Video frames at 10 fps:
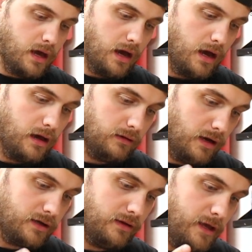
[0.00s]

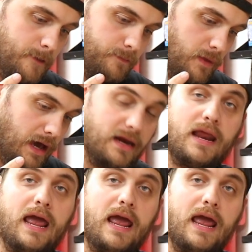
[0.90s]
Luckily, I didn't